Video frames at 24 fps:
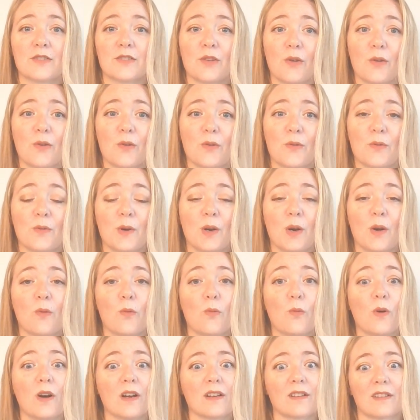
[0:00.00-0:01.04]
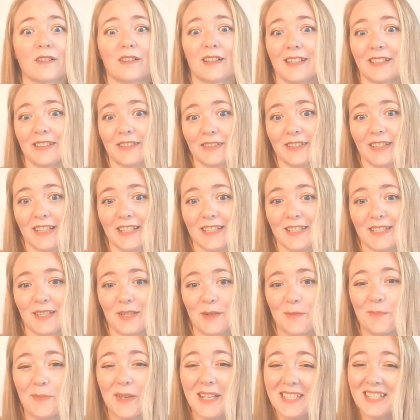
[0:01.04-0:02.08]
So what are anal
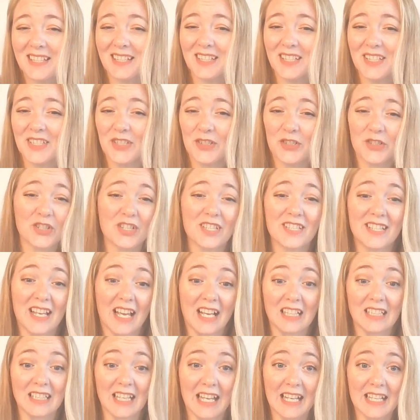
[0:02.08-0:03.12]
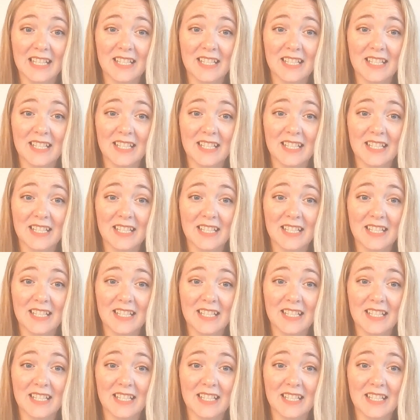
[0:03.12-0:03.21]
glands? Basically, they're just scent